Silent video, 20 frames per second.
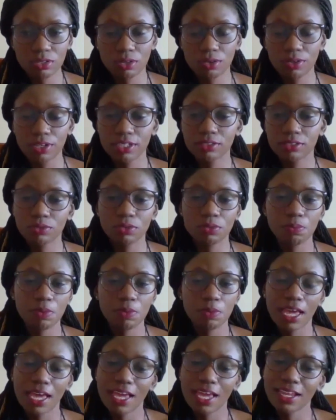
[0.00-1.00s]
So it could
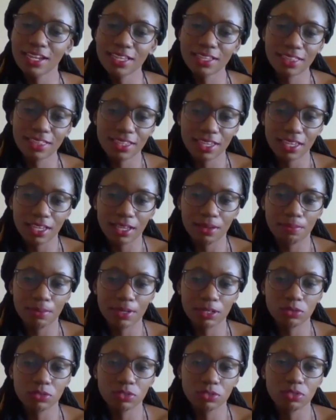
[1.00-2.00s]
be anything,
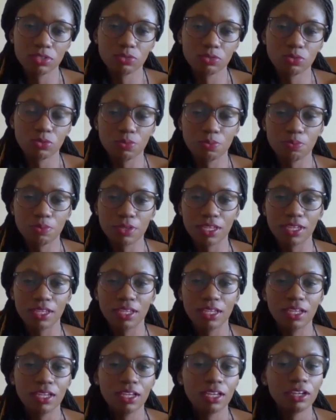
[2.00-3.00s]
but also it could
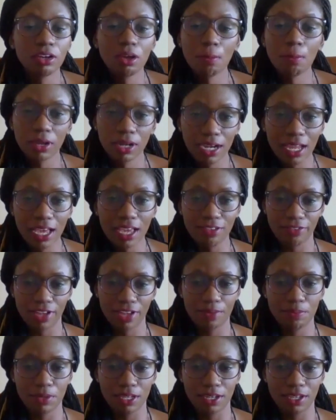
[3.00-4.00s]
be normal life
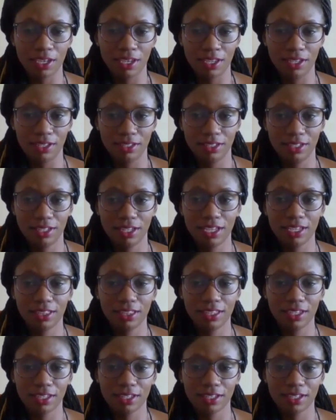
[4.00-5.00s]
happening, I
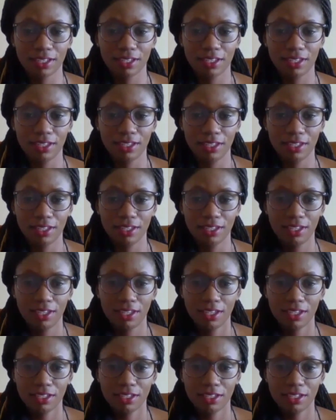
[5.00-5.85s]
think. Yeah.